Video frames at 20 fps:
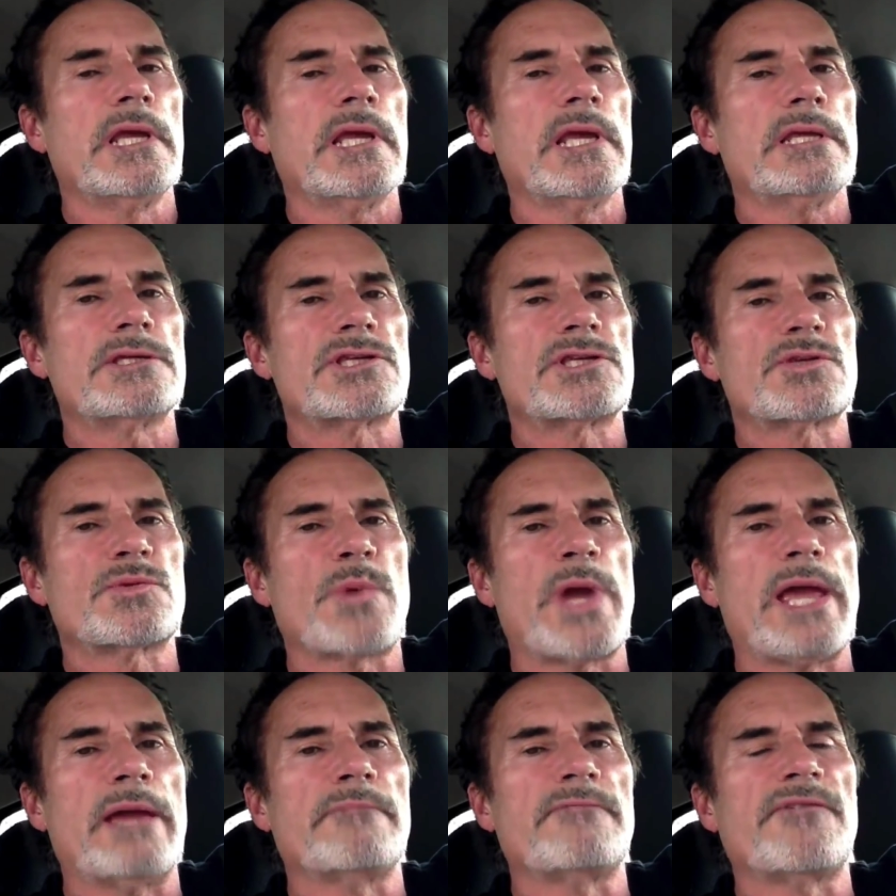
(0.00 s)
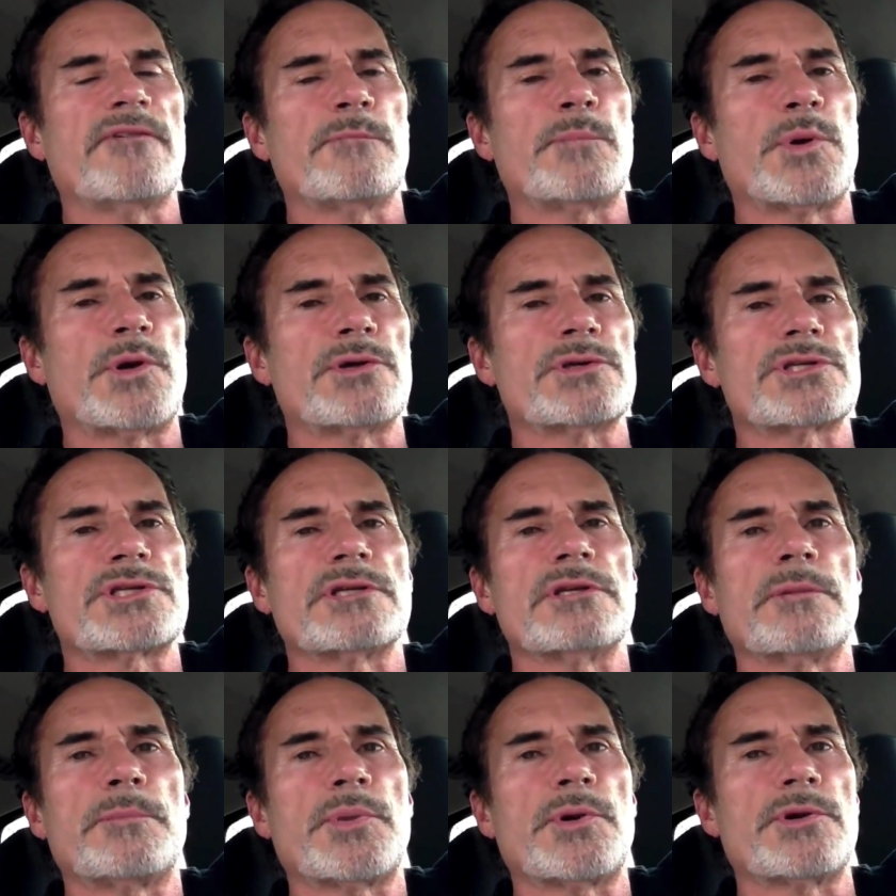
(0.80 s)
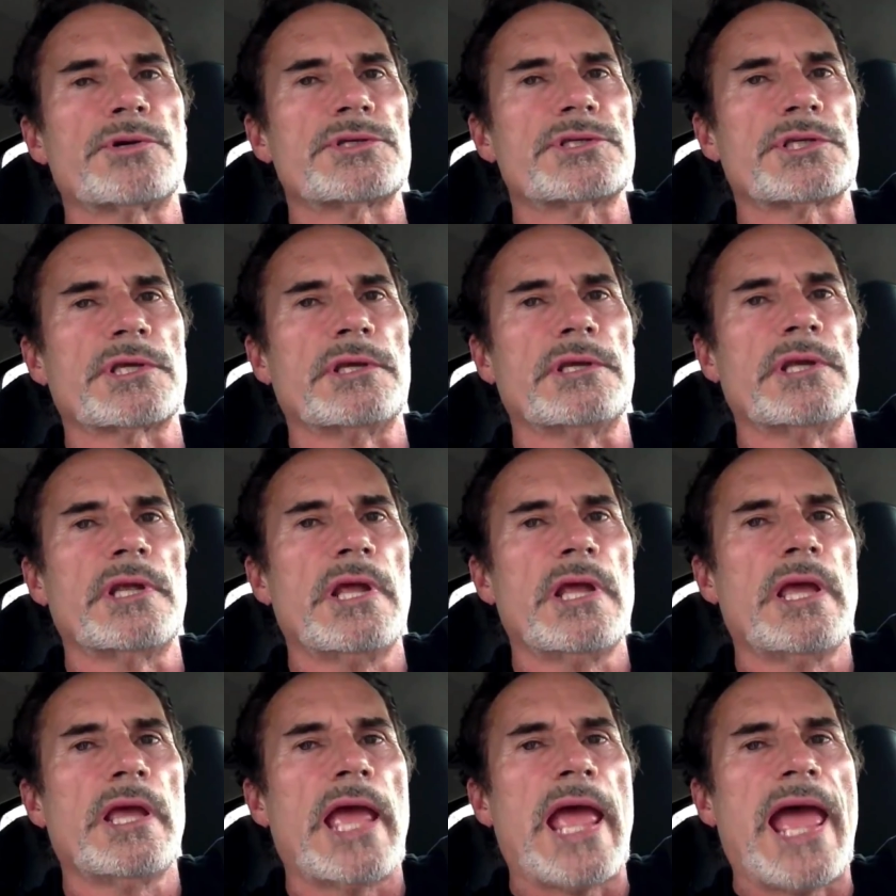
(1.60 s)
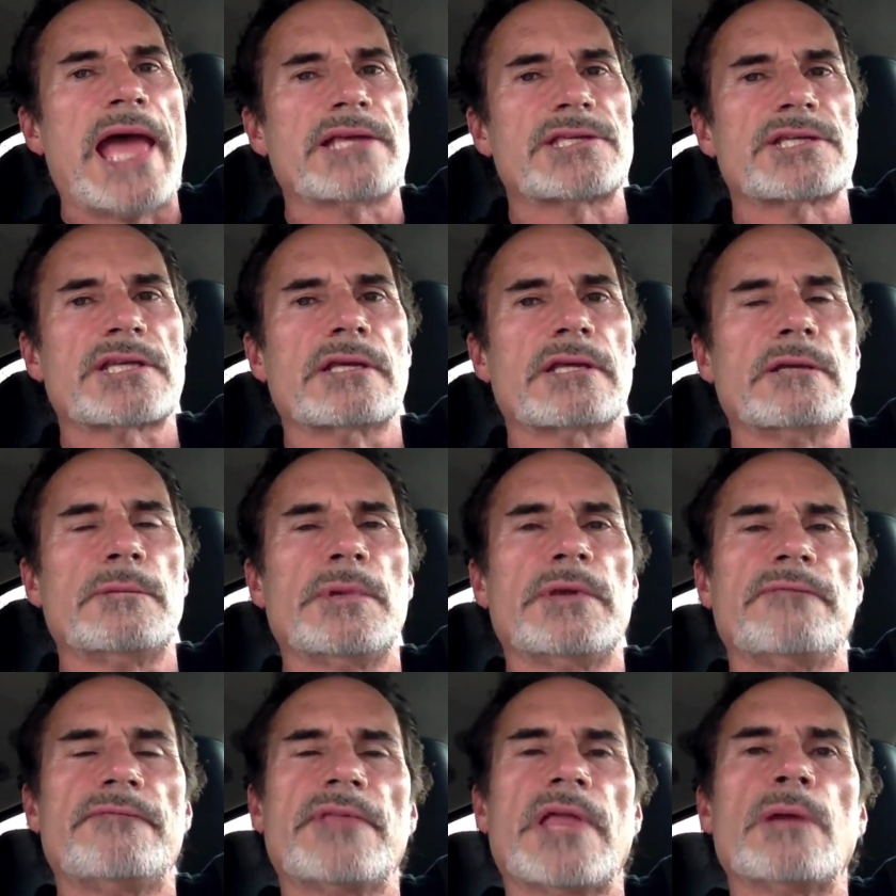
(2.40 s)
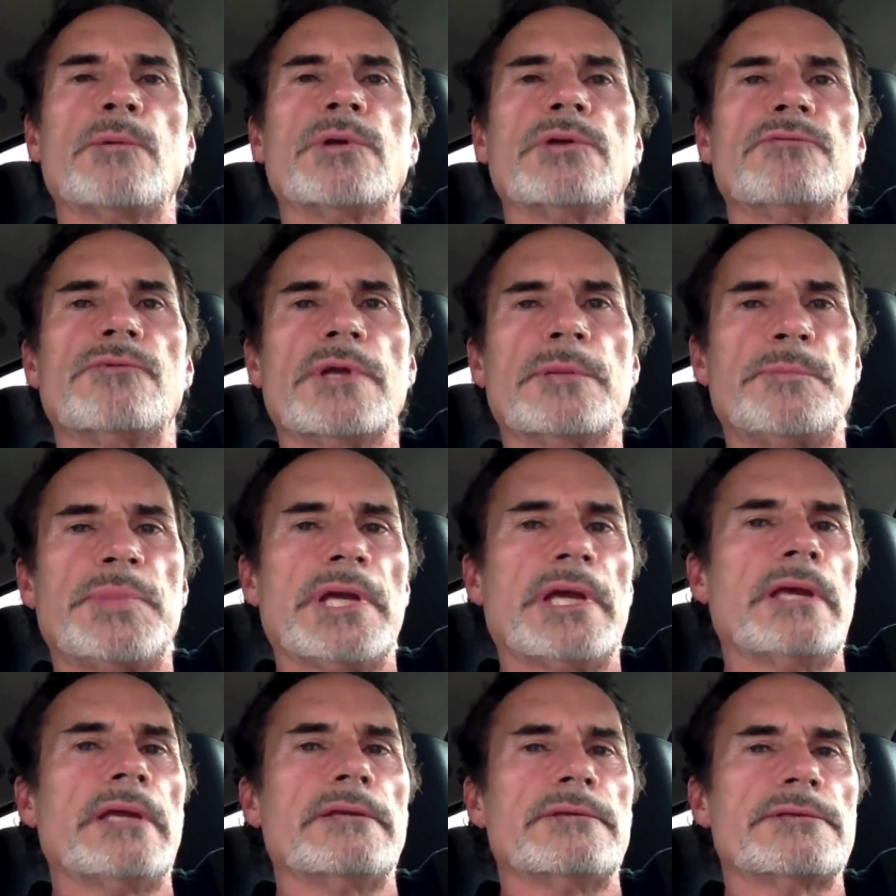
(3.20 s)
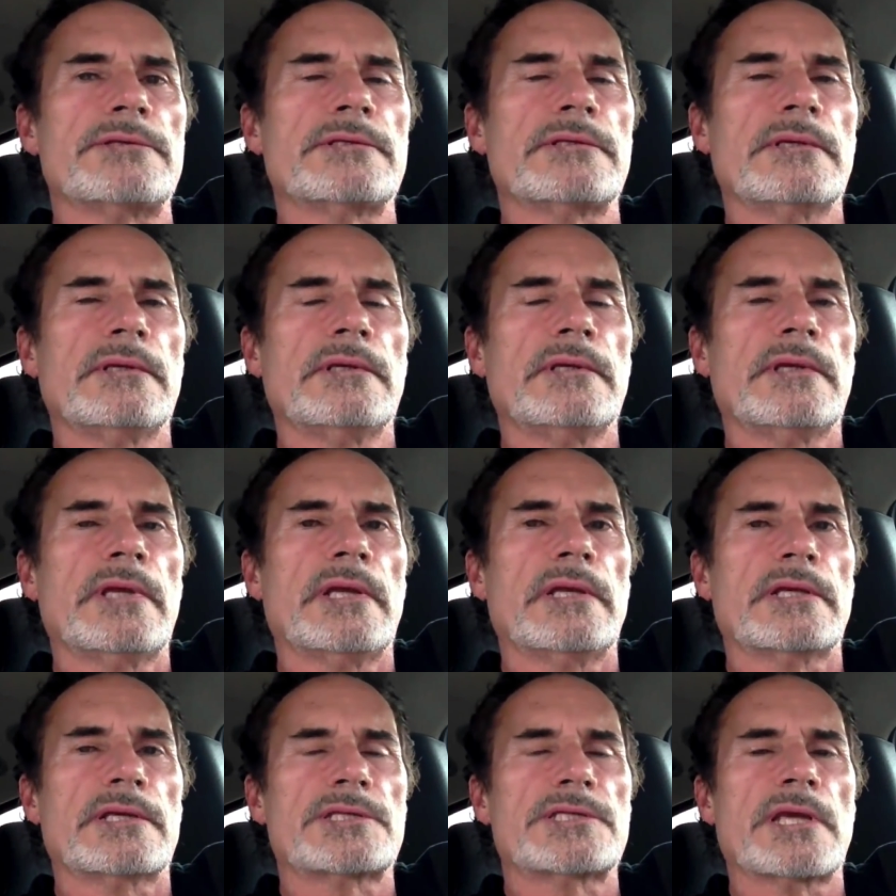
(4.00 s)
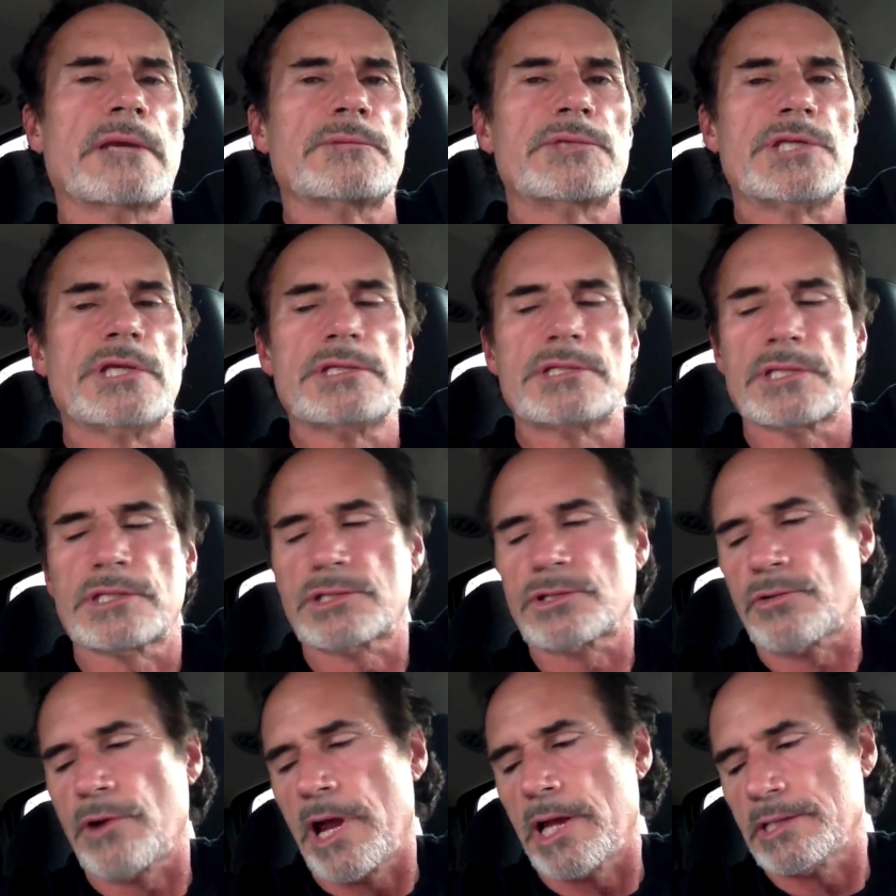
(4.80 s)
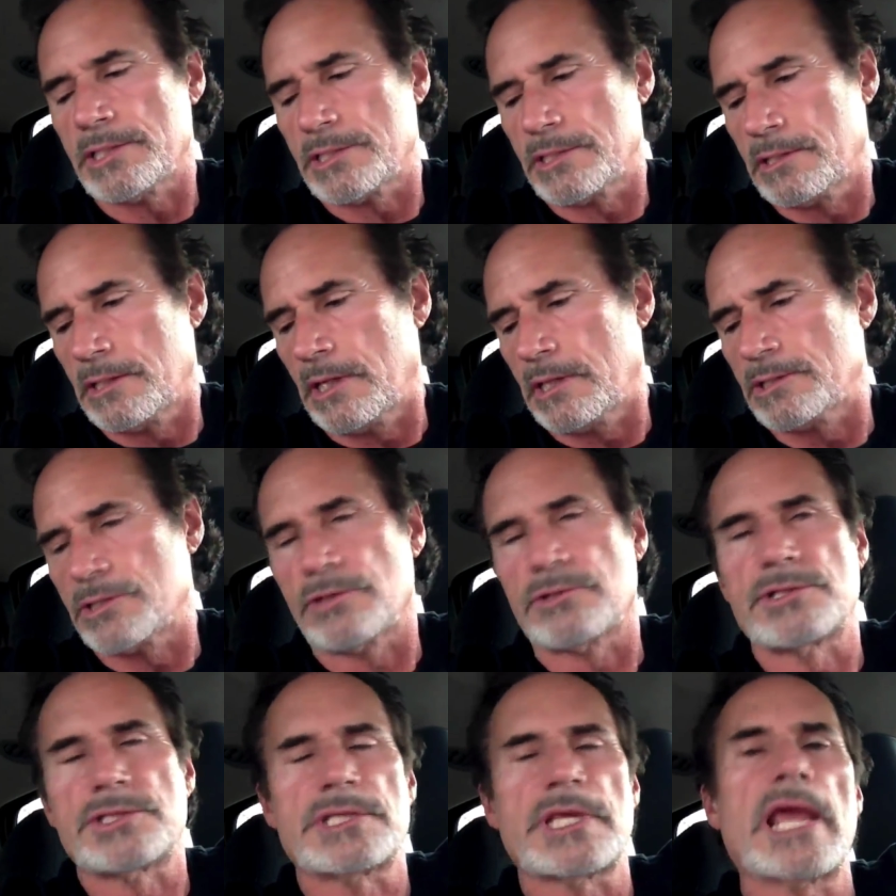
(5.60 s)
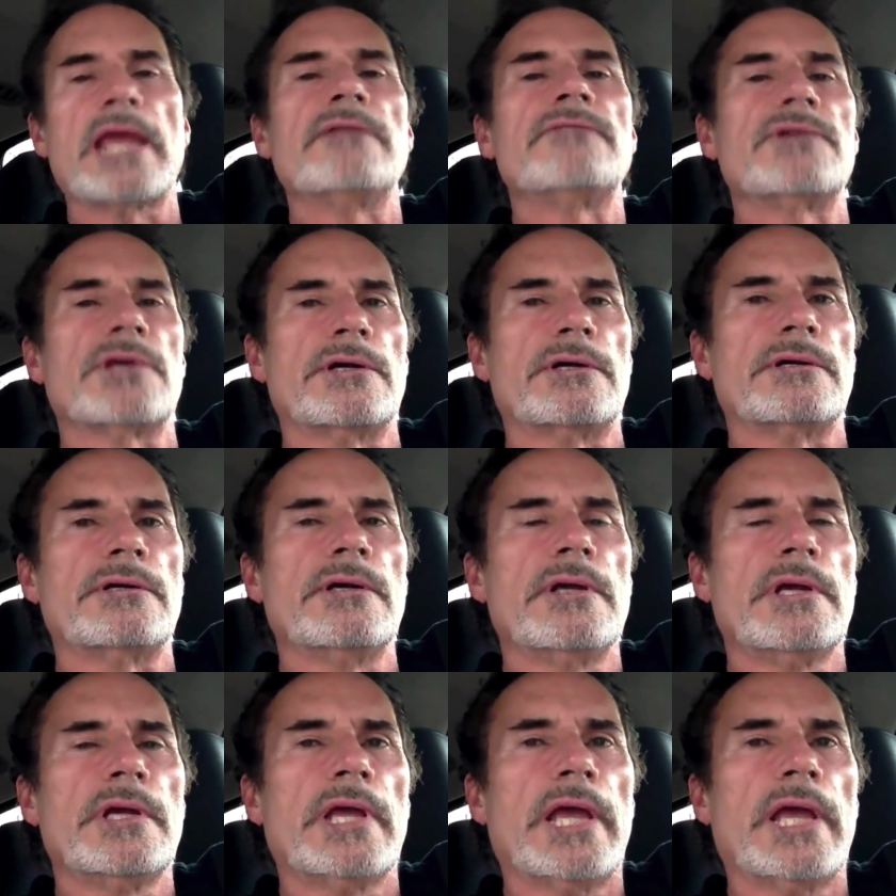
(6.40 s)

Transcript: he swam from person to person asking them if they would repent and accept Jesus Christ as their Savior.